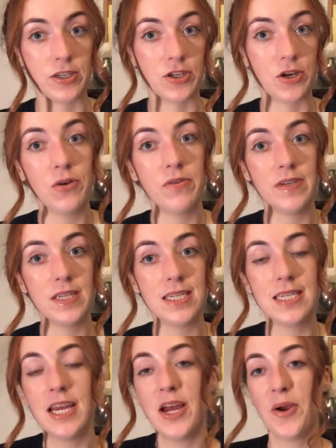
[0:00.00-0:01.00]
COVID,
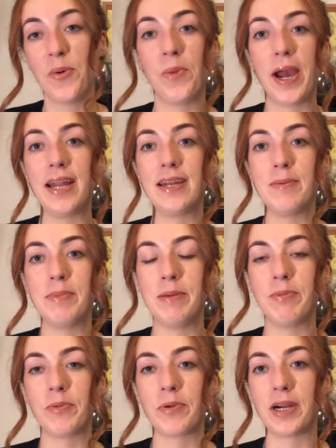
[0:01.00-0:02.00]
when
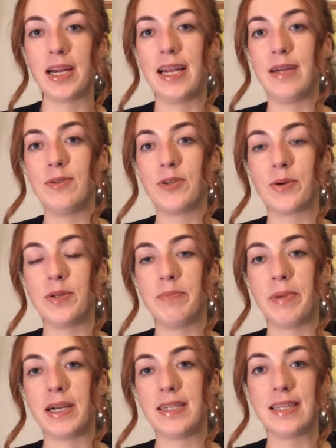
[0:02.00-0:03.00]
people were allowed to go to
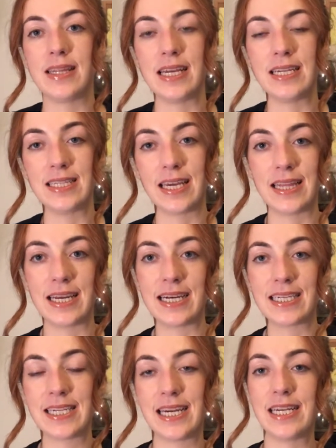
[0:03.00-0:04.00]
bars and things like
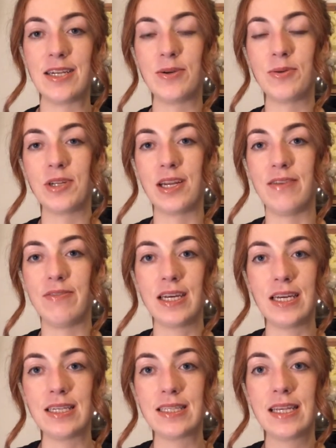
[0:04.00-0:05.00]
that and go to live
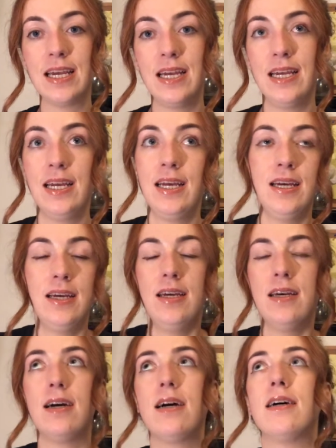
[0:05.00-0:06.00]
gigs,
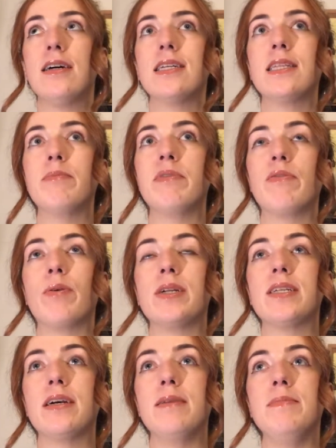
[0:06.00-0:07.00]
the before
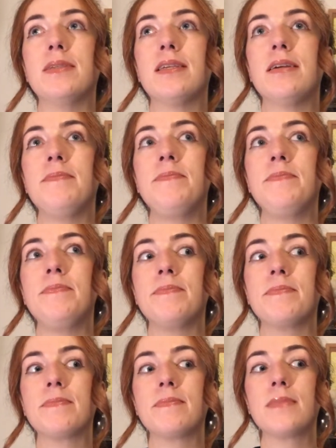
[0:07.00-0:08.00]
times,
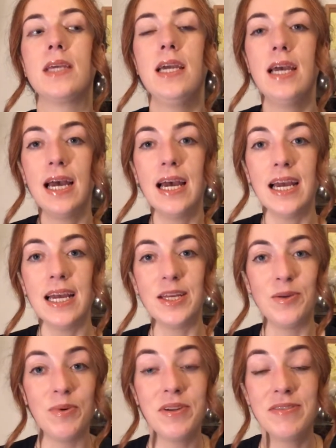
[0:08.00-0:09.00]
you
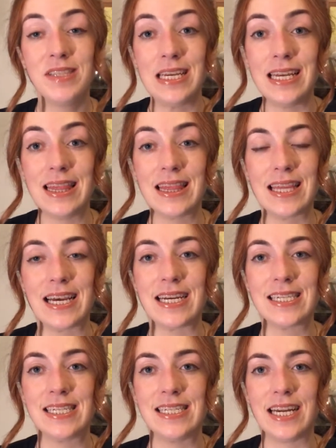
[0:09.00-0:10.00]
would have seen
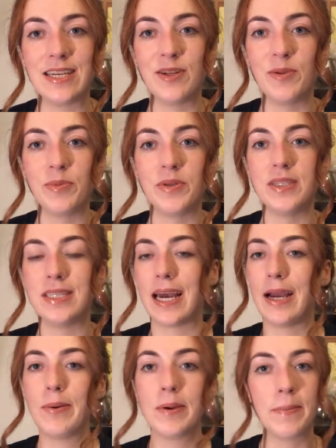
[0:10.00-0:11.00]
that Daniel was
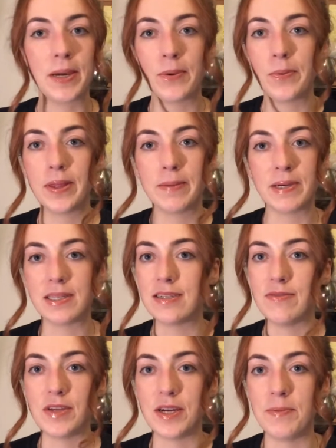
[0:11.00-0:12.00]
out and about with the best
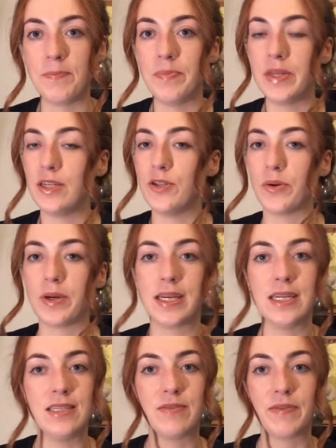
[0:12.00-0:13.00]
of them, enjoying
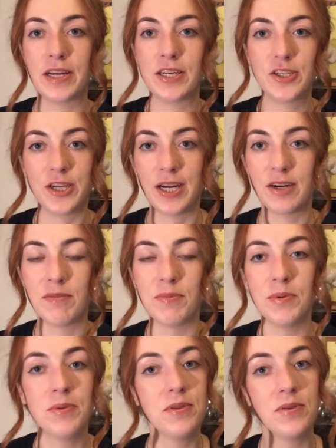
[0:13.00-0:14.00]
his fair share of
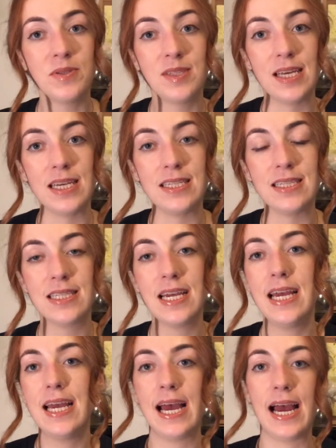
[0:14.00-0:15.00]
both of those things
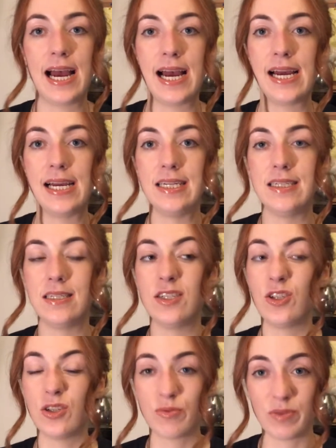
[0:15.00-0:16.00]
and
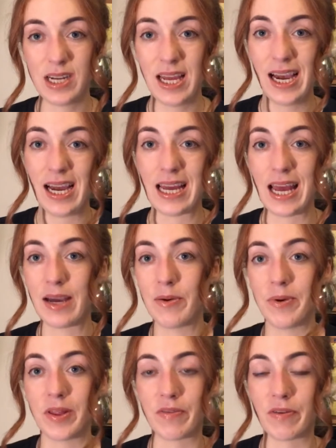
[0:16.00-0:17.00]
just really hanging out
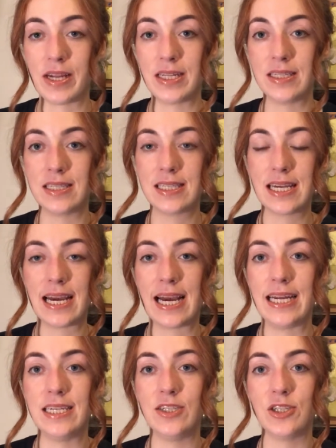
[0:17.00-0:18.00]
with friends
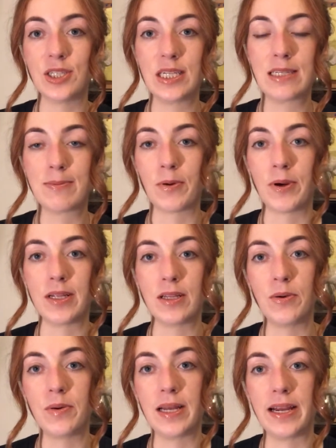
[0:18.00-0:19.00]
and just exploring the
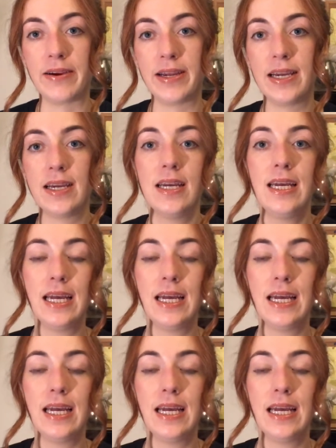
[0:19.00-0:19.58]
local area.